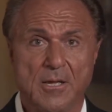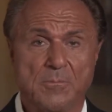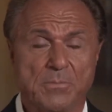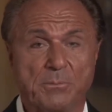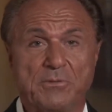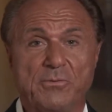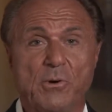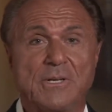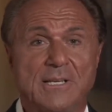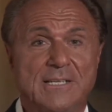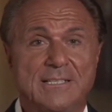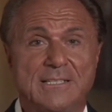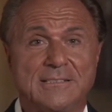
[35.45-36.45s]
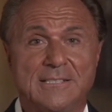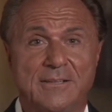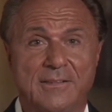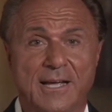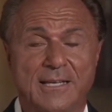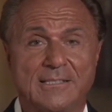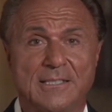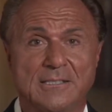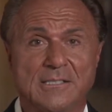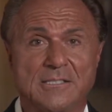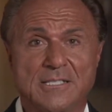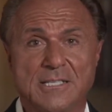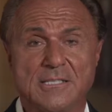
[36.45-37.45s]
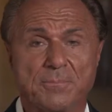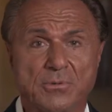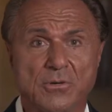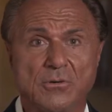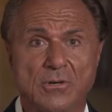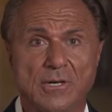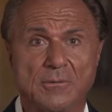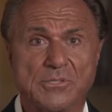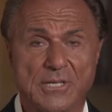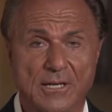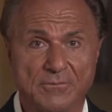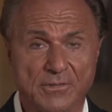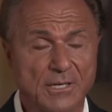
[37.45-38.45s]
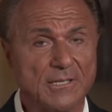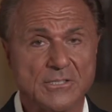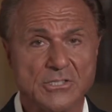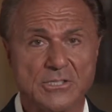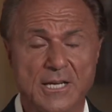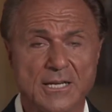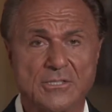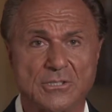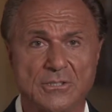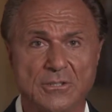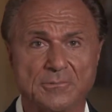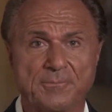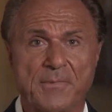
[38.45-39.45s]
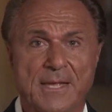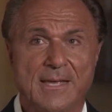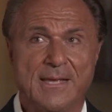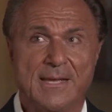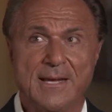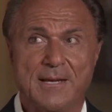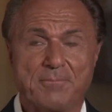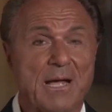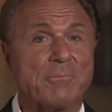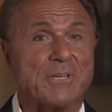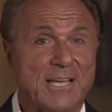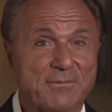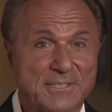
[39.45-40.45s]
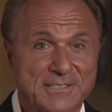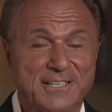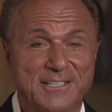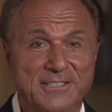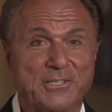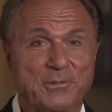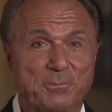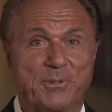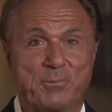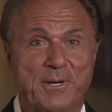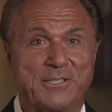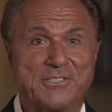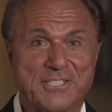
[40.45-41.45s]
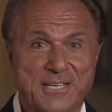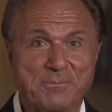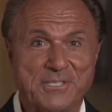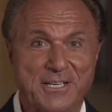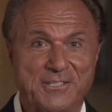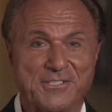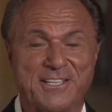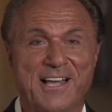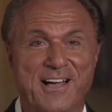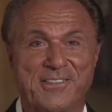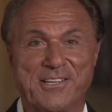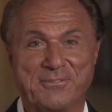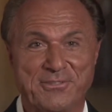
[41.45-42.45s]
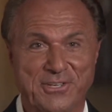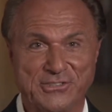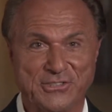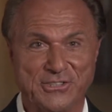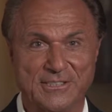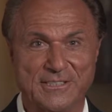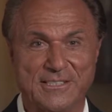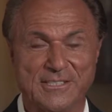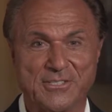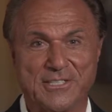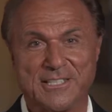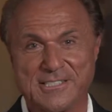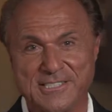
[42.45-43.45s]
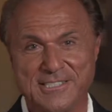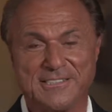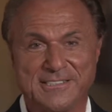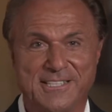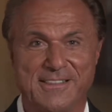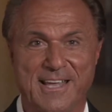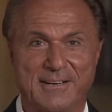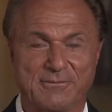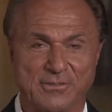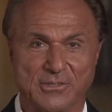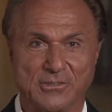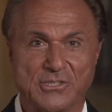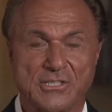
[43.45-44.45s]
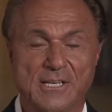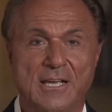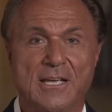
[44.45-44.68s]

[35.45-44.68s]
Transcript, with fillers: But before we can get into that and see the programs that are very educational, I probably have to tell you a little bit about stem cells and how they function. So let's get into that first.